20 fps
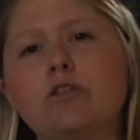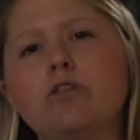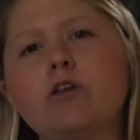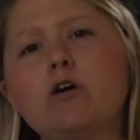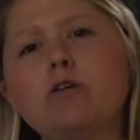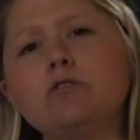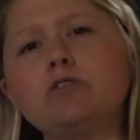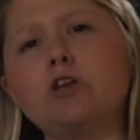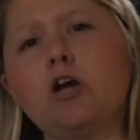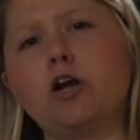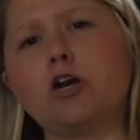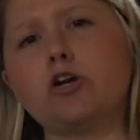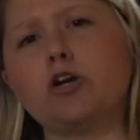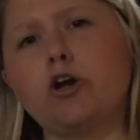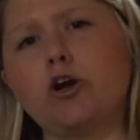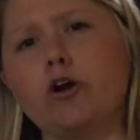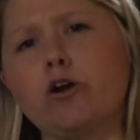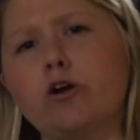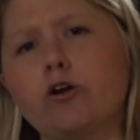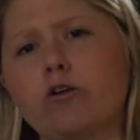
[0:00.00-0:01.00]
Those are
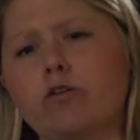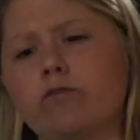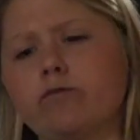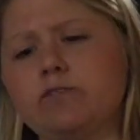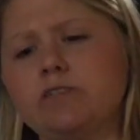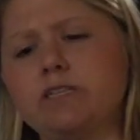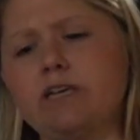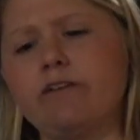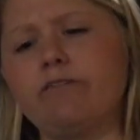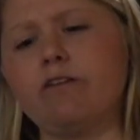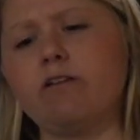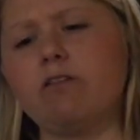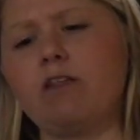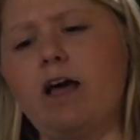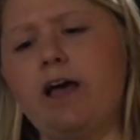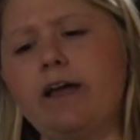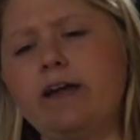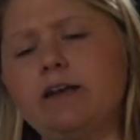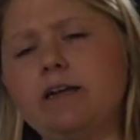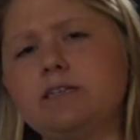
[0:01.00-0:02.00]
curves. If
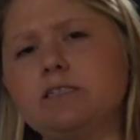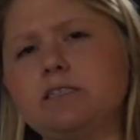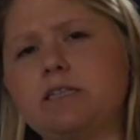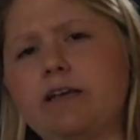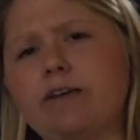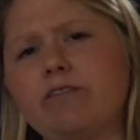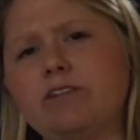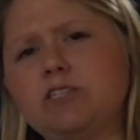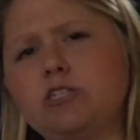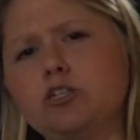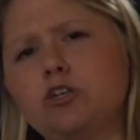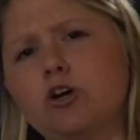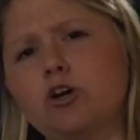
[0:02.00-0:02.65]
it's